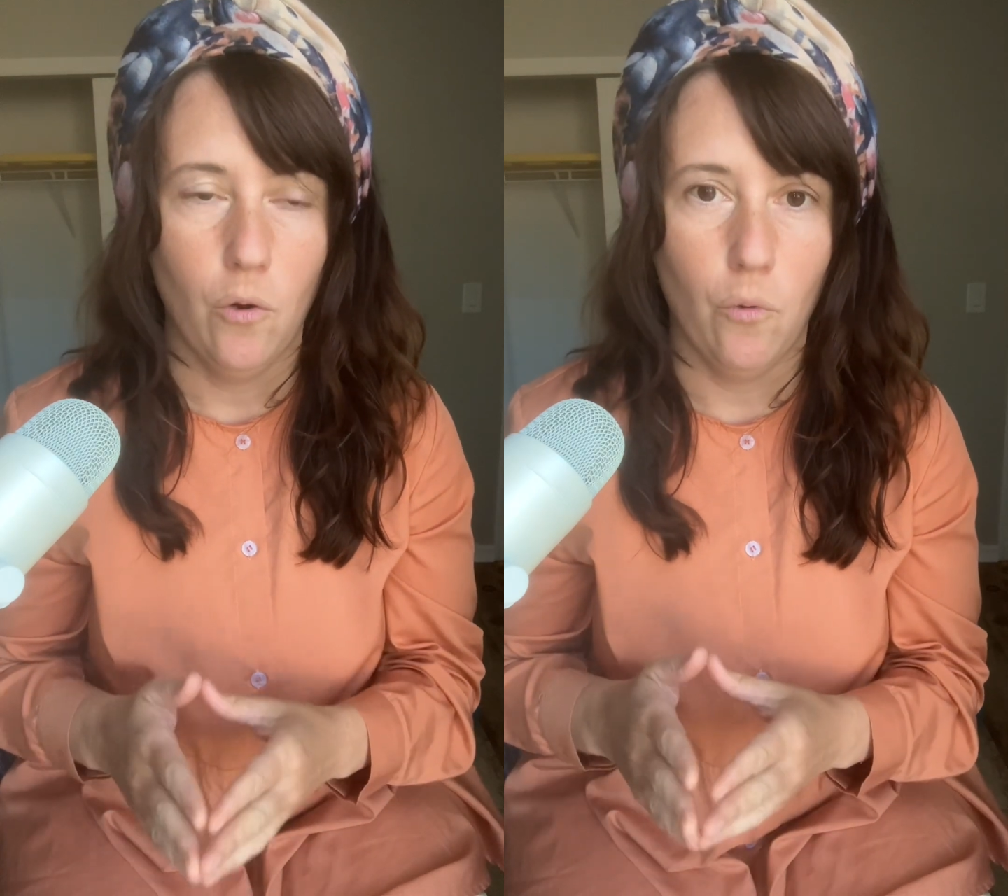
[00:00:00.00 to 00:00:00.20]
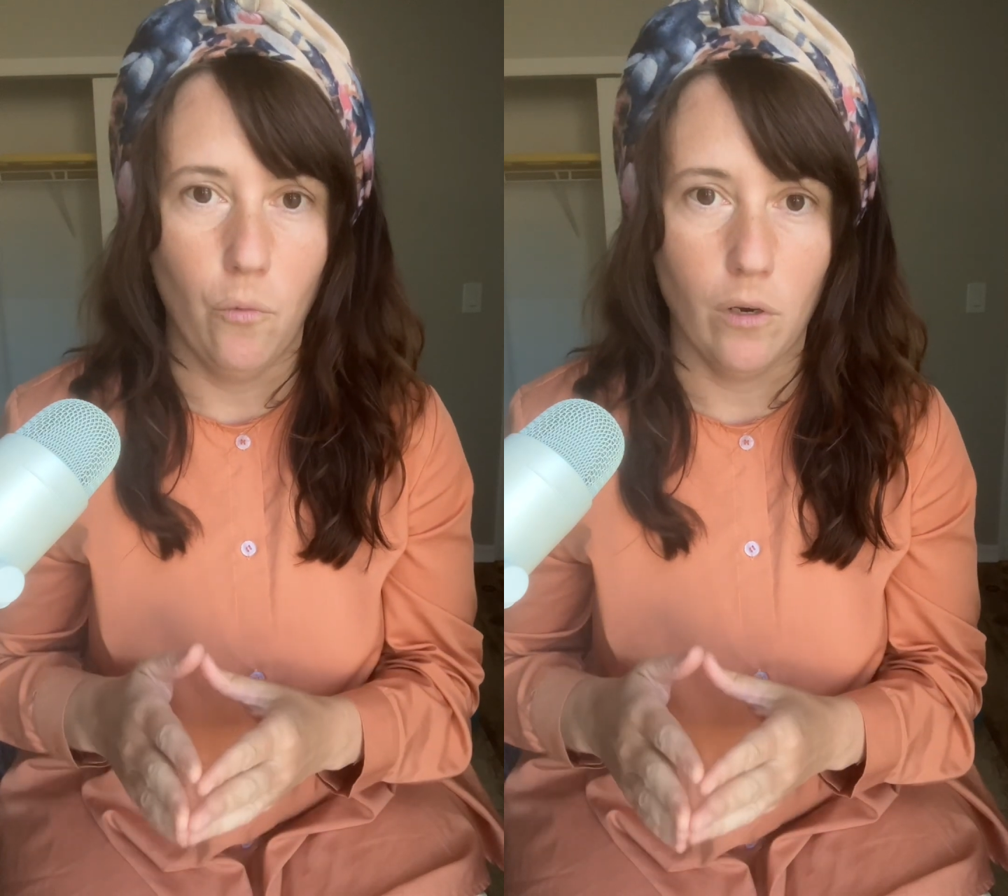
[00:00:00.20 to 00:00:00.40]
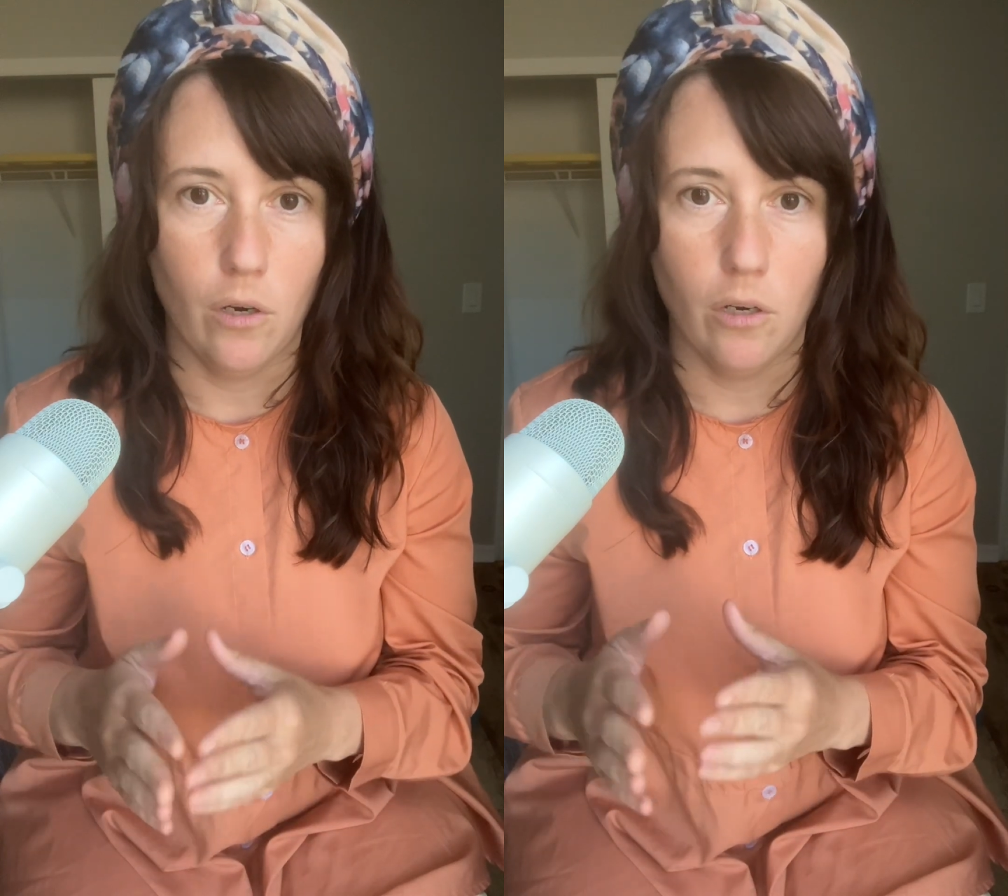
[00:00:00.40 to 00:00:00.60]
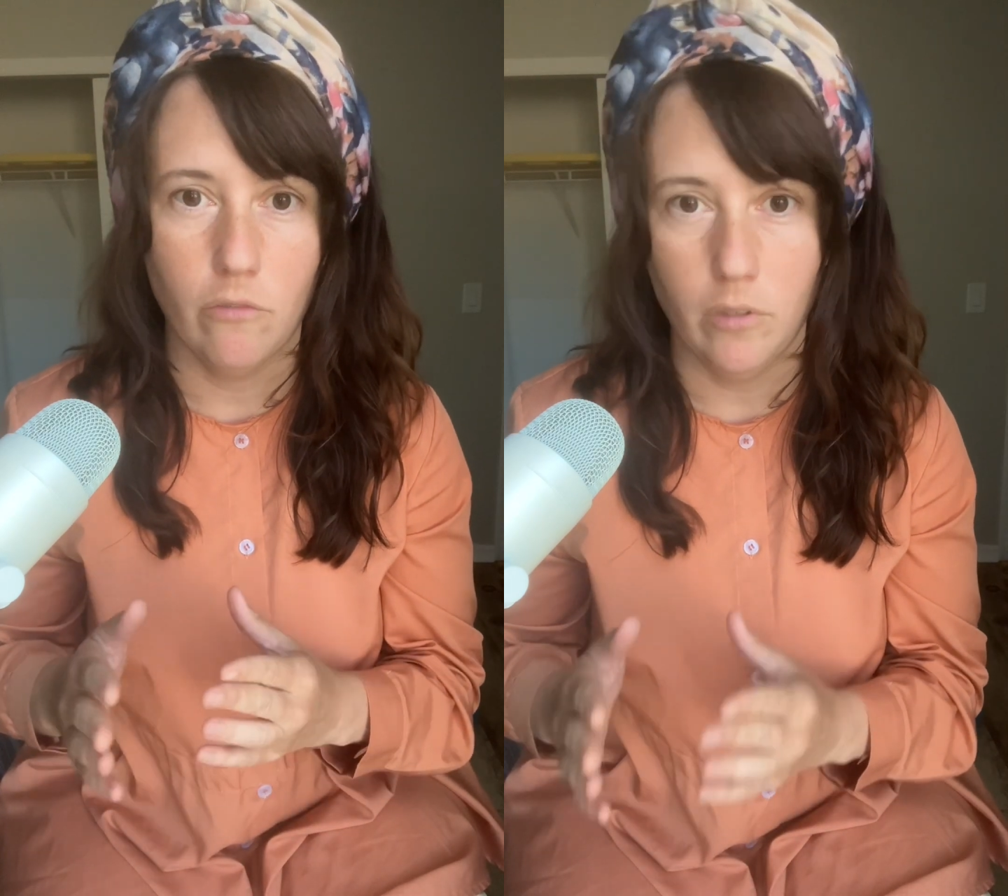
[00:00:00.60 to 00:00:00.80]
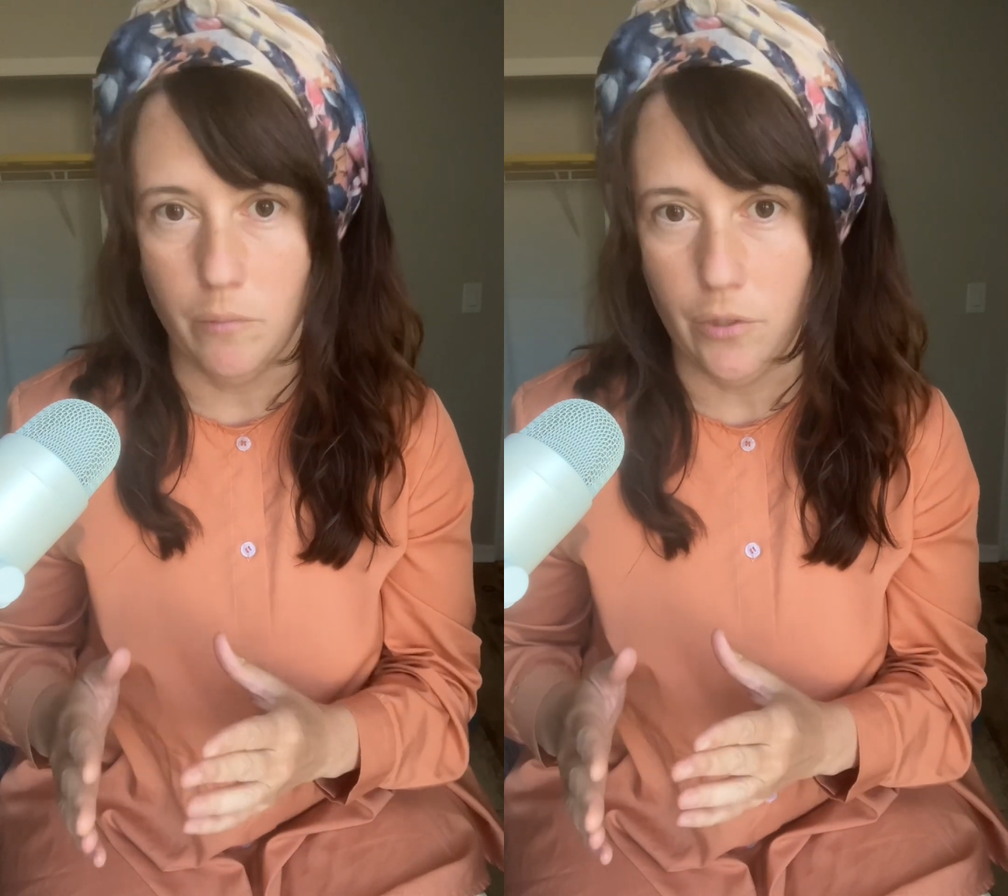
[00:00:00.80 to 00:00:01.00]
were
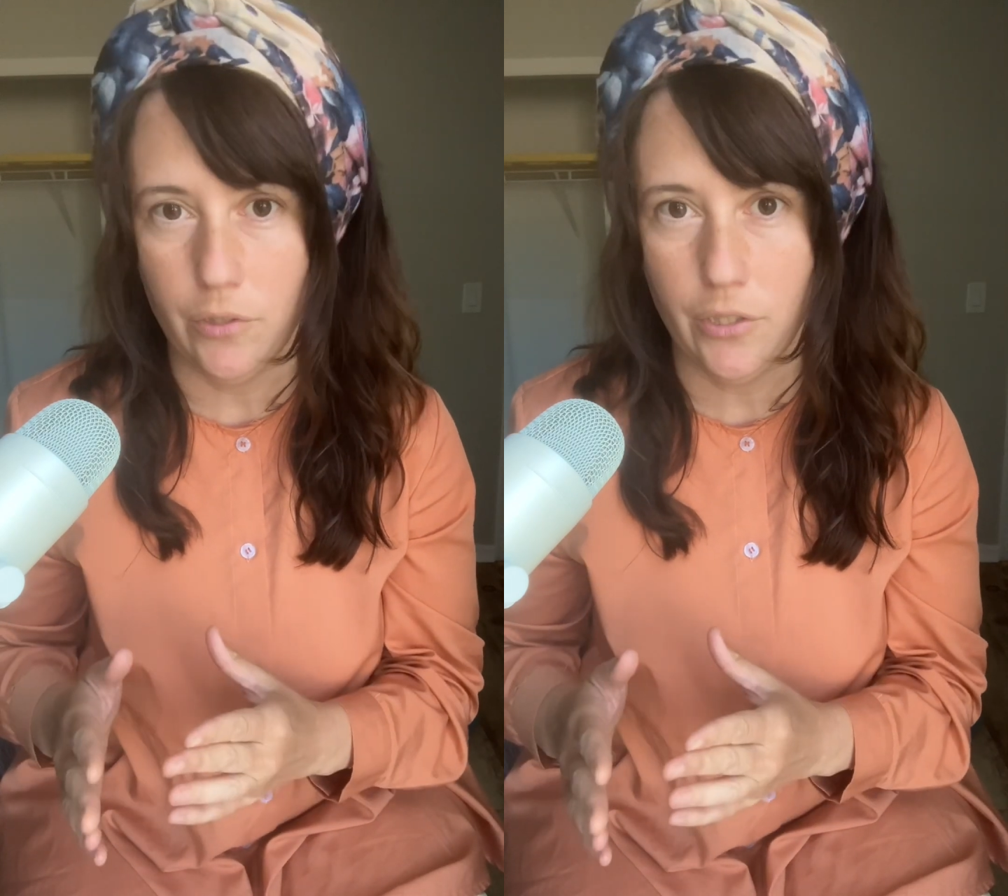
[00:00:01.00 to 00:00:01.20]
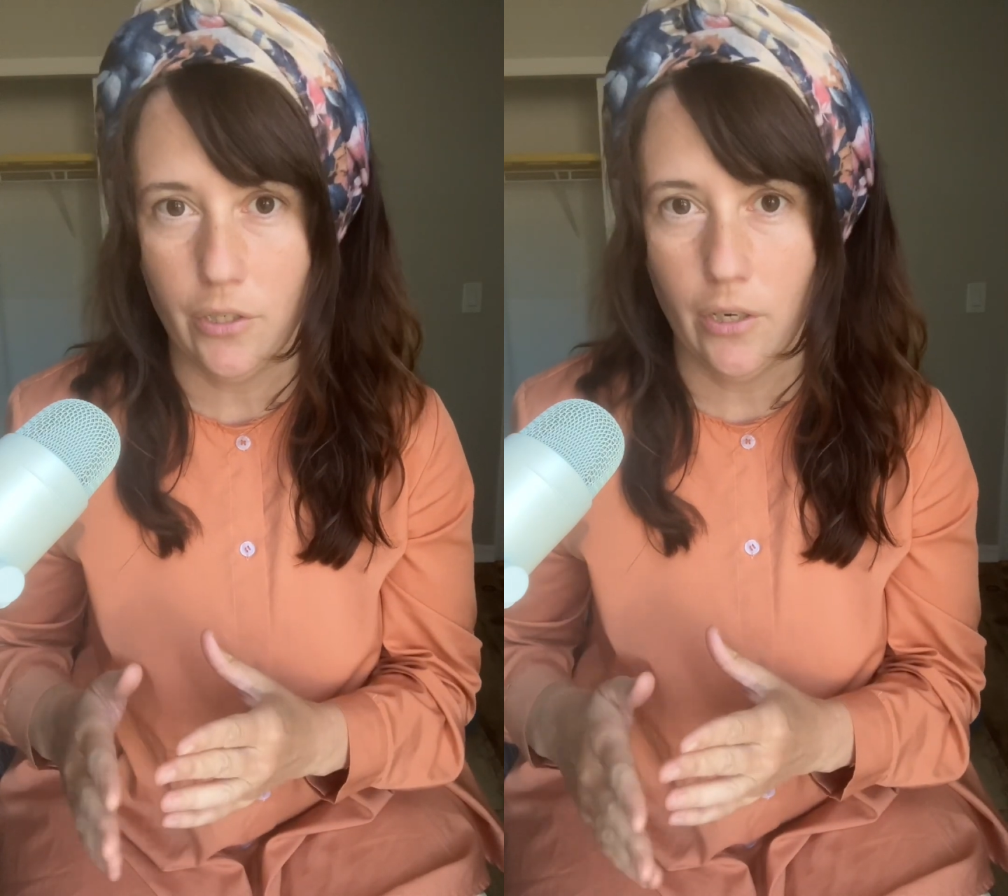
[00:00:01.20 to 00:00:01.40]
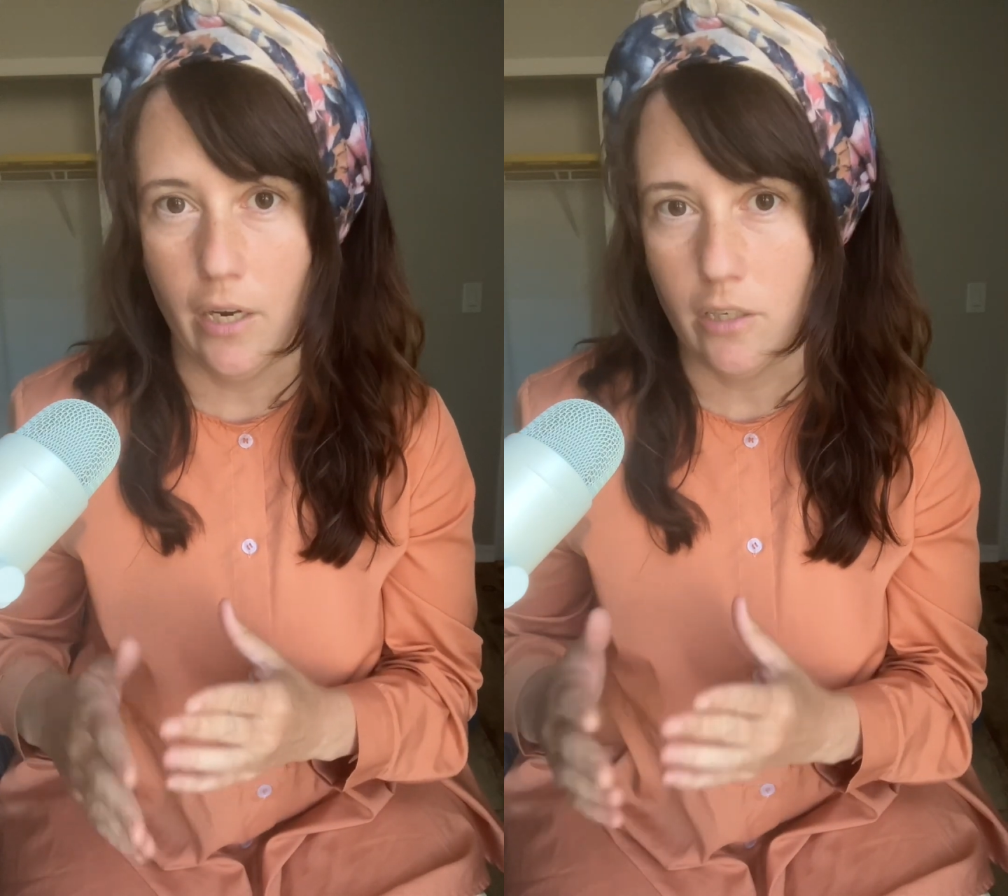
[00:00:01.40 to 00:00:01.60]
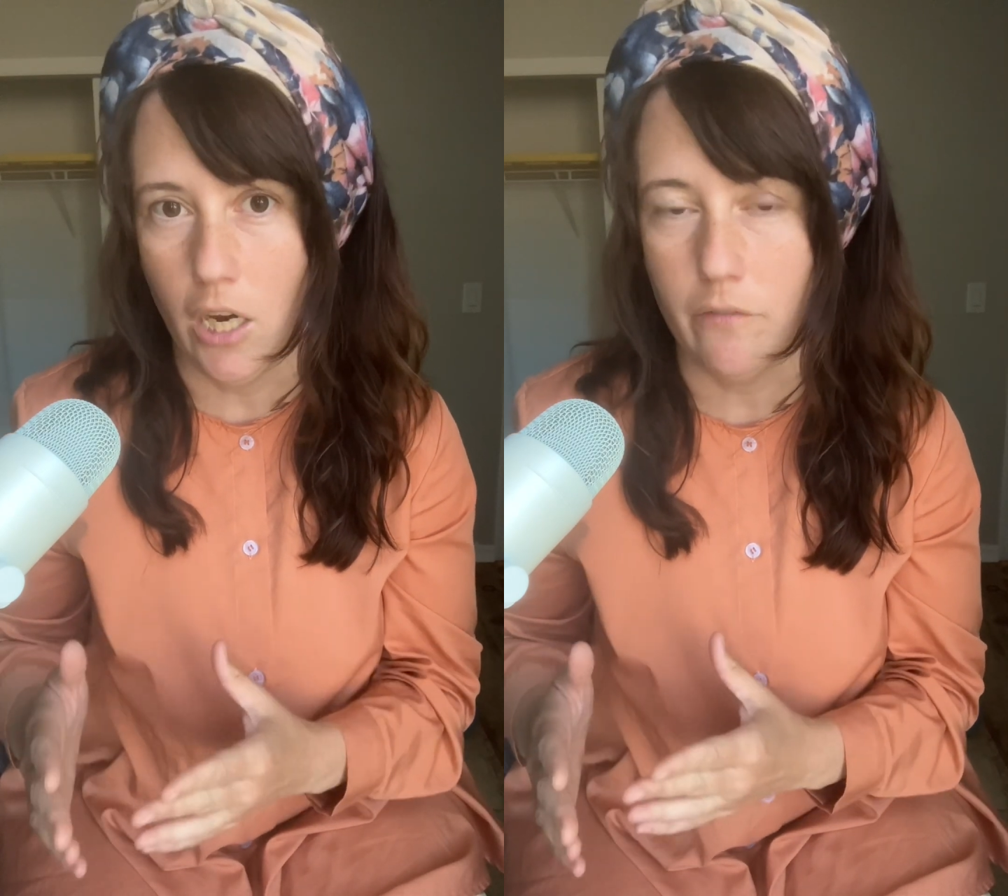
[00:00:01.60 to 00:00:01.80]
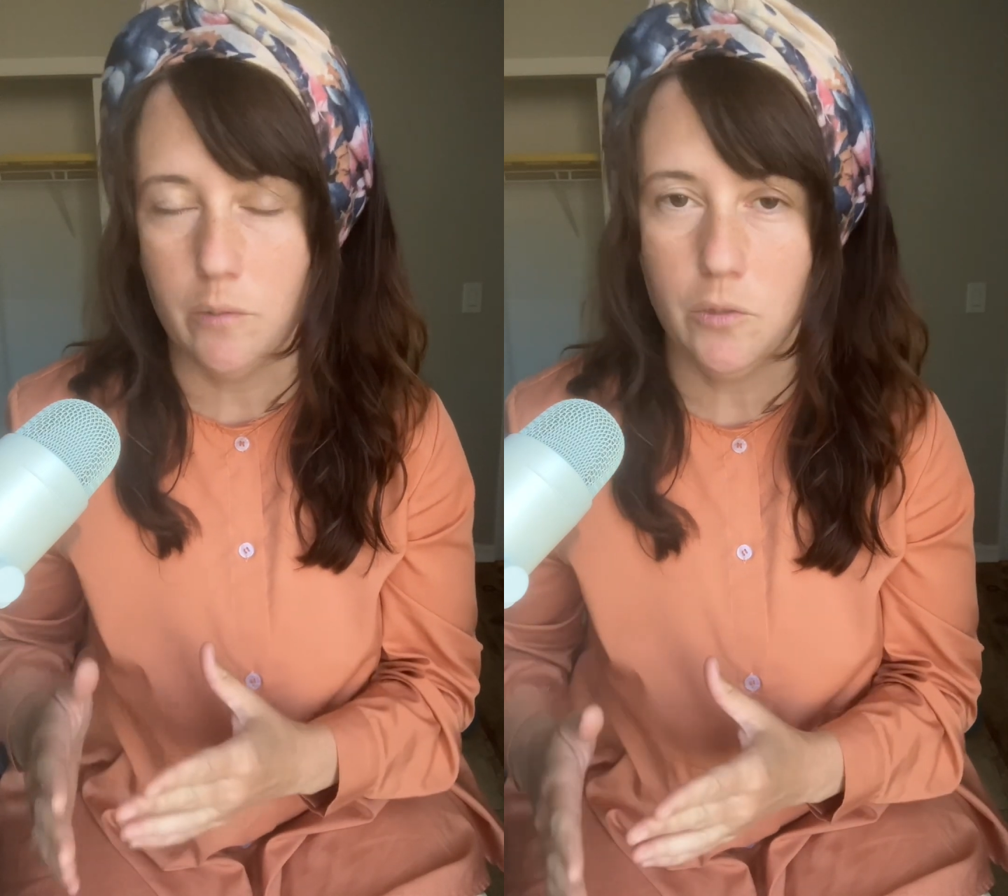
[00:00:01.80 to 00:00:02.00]
familiar and
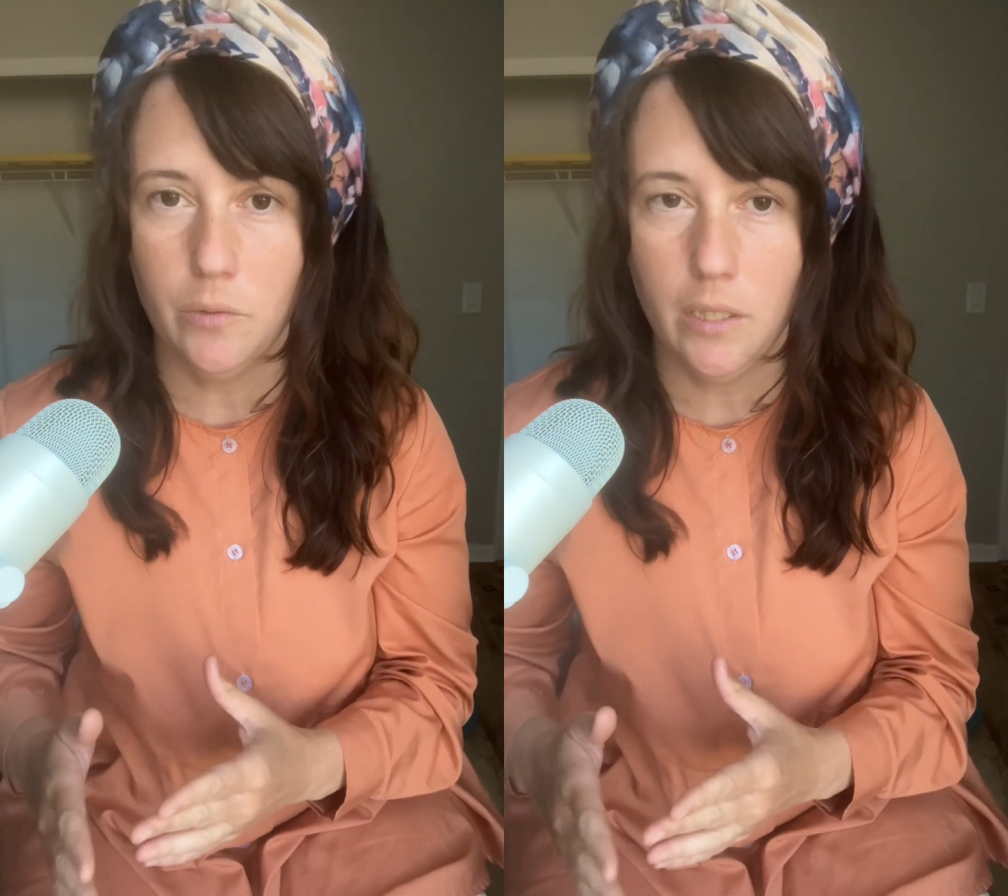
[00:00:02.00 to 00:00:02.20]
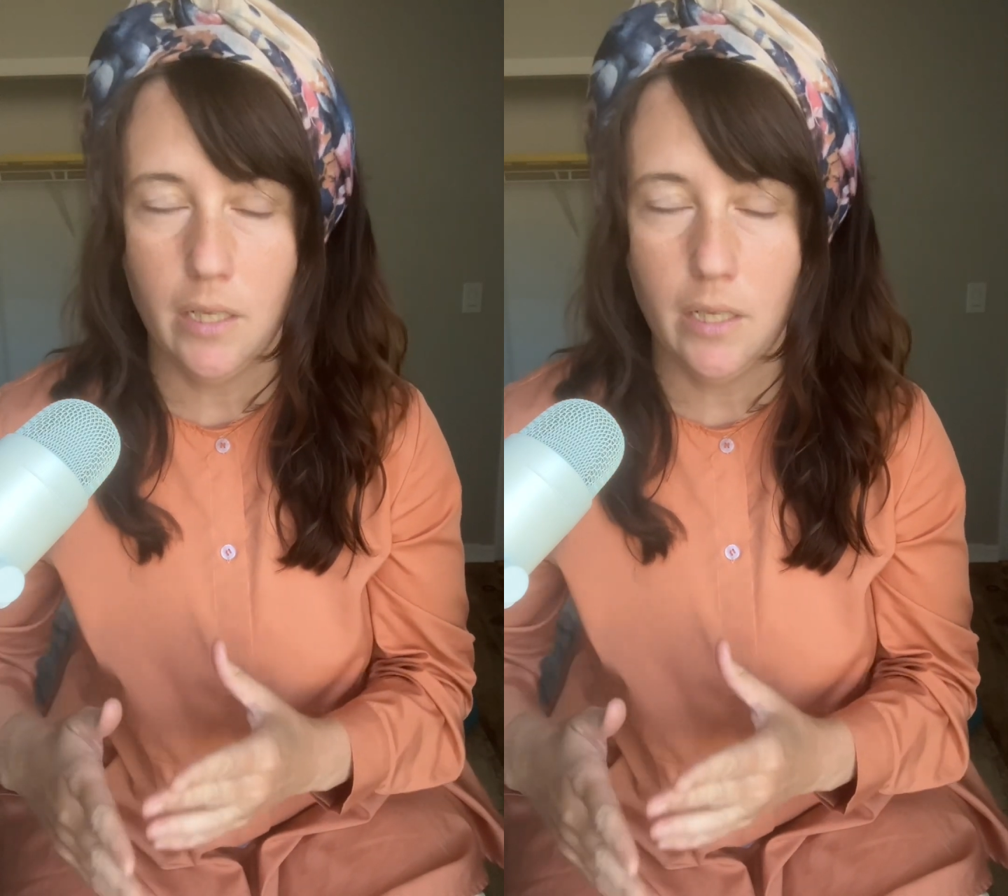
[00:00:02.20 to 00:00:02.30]
comfortable with